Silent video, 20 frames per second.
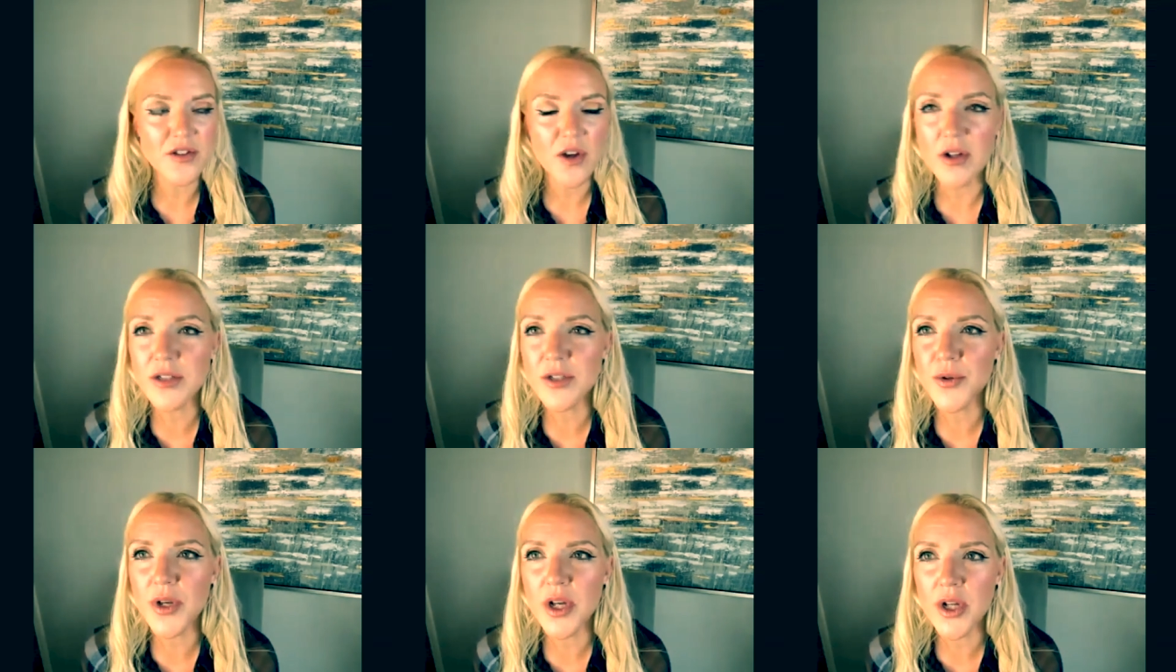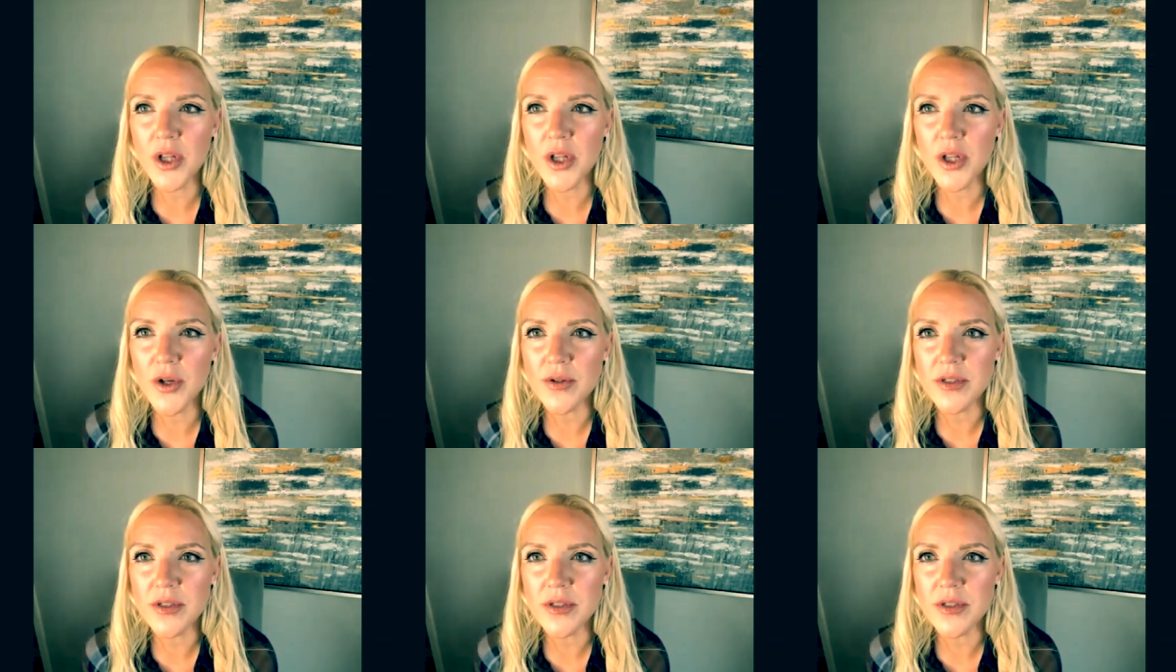also
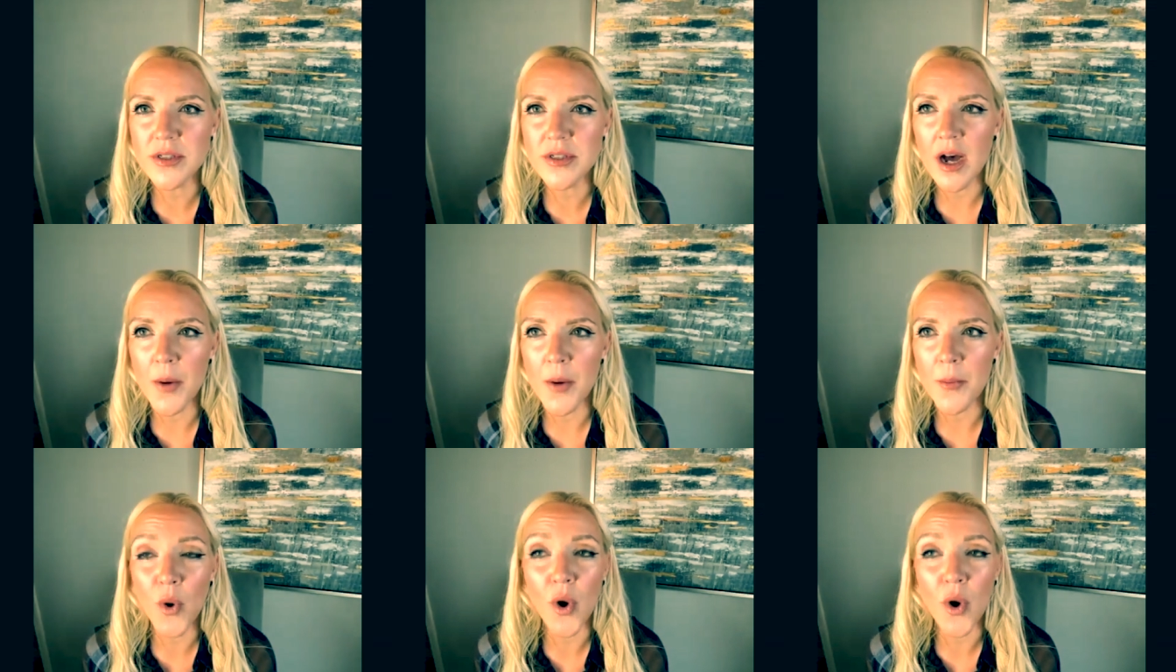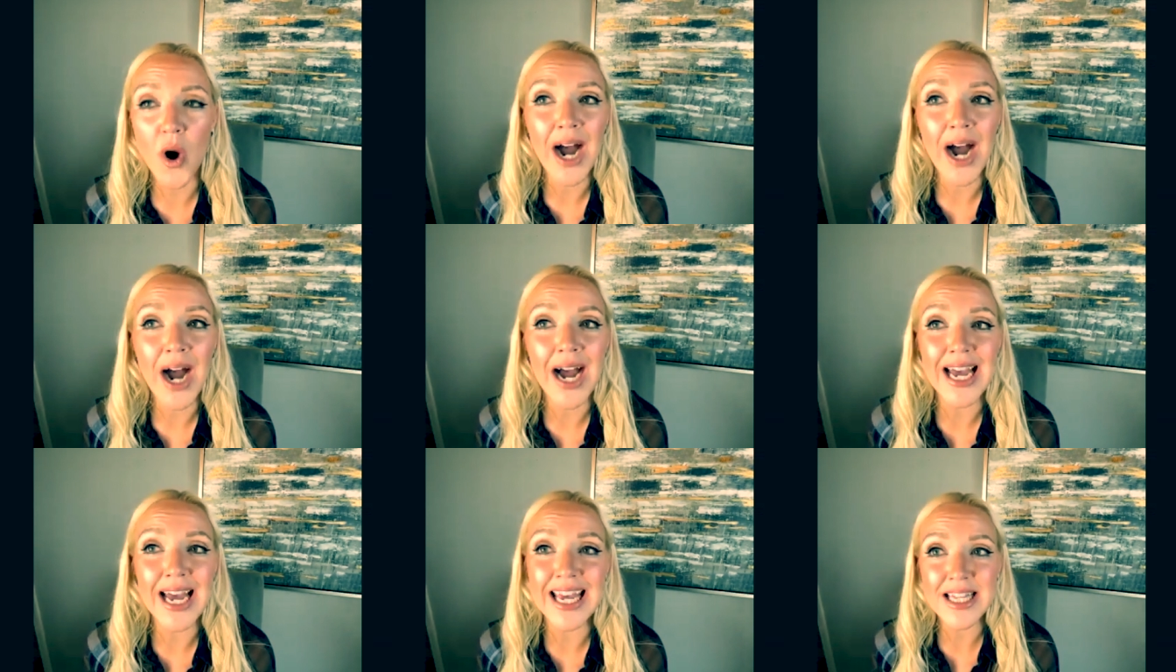includes um,
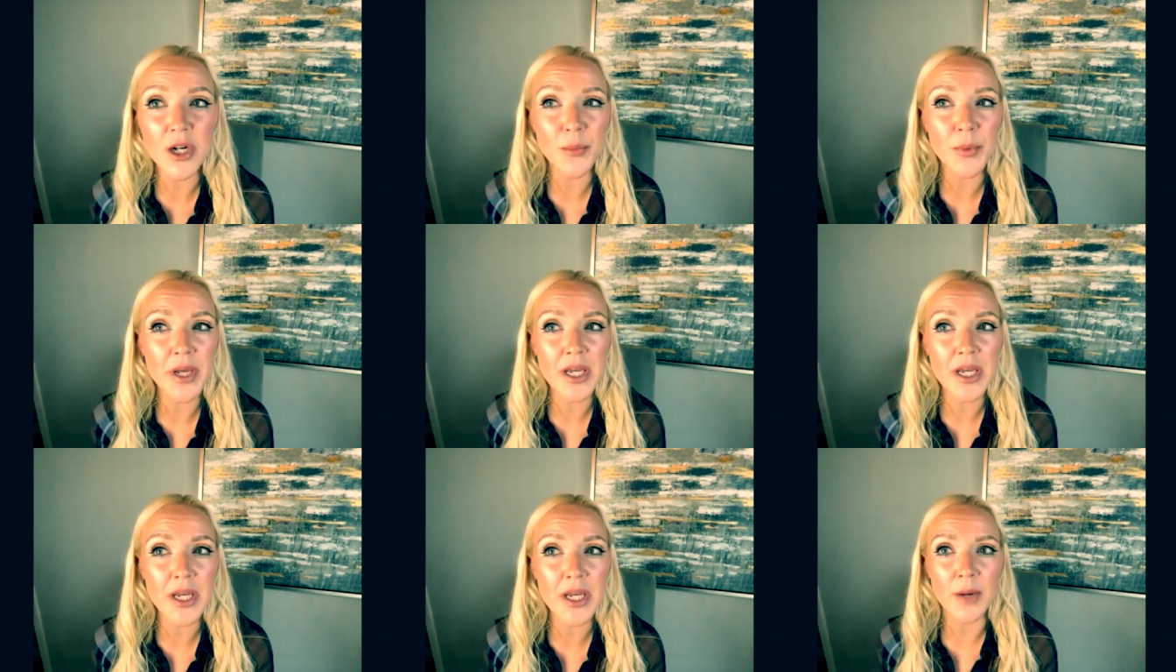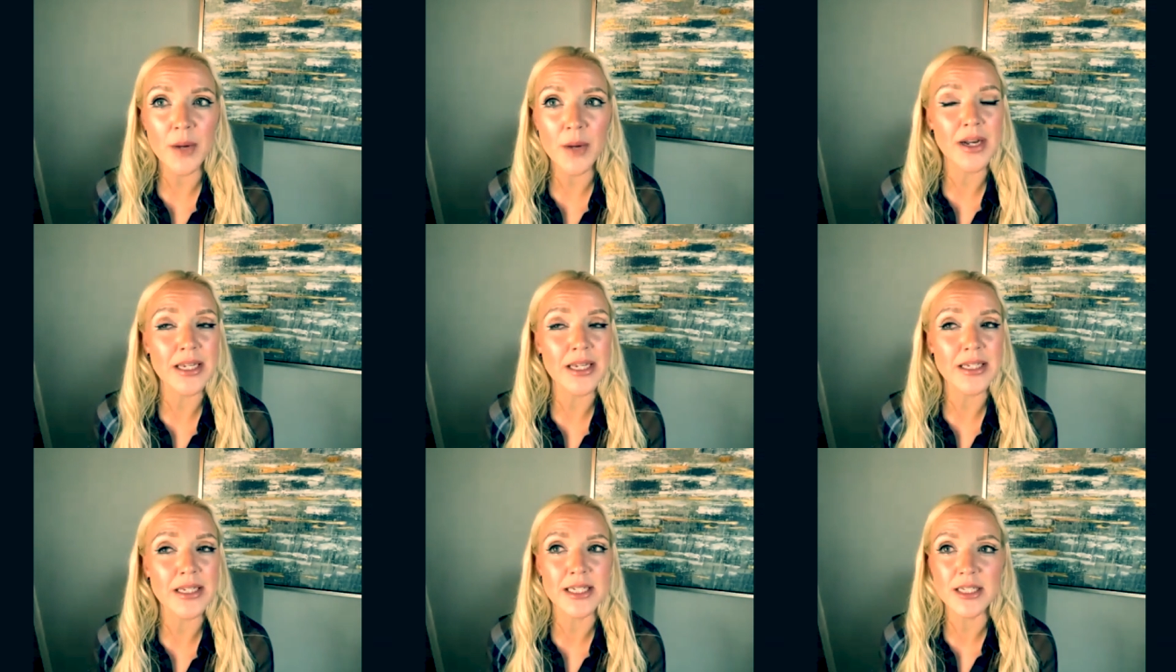prying a little bit
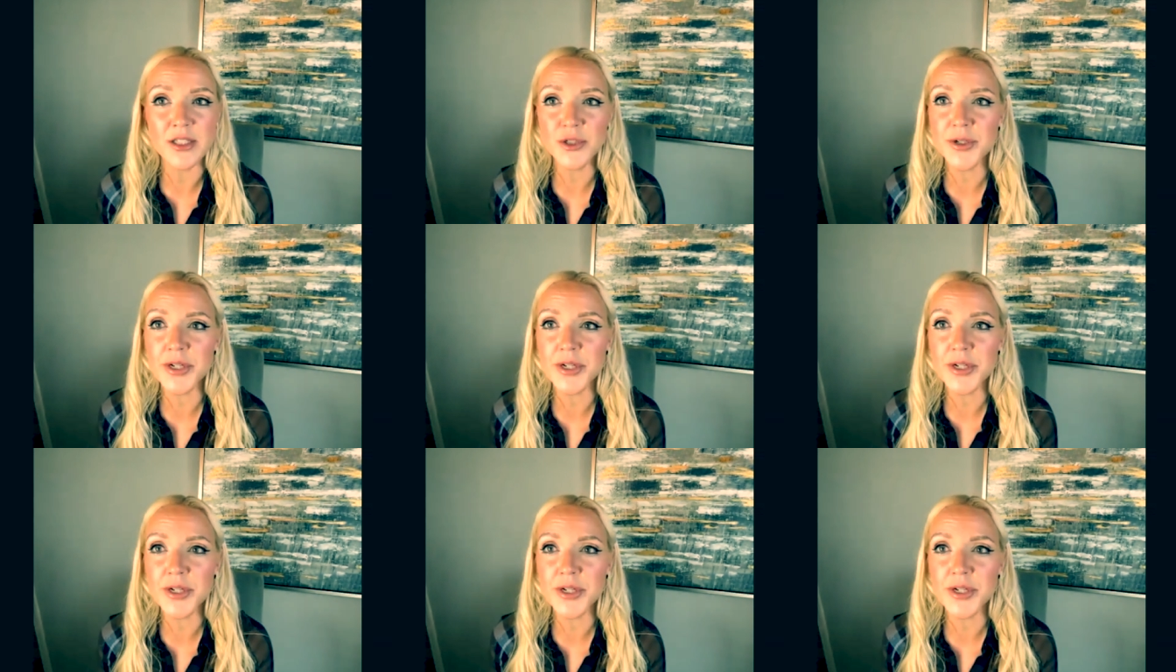about his yes.